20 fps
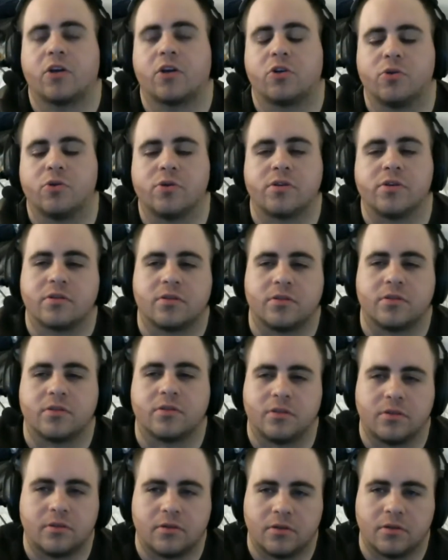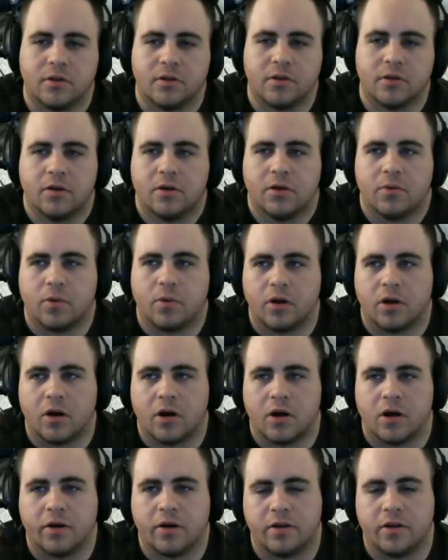actress and
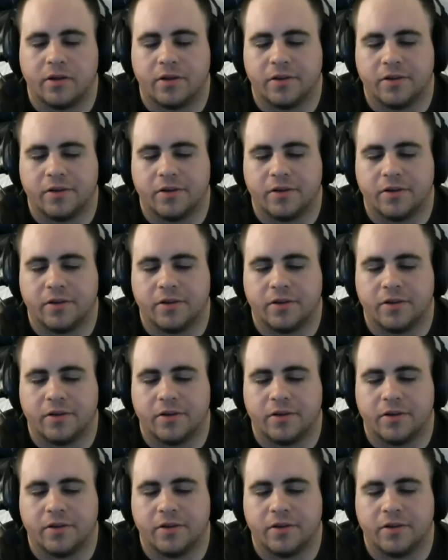whatnot.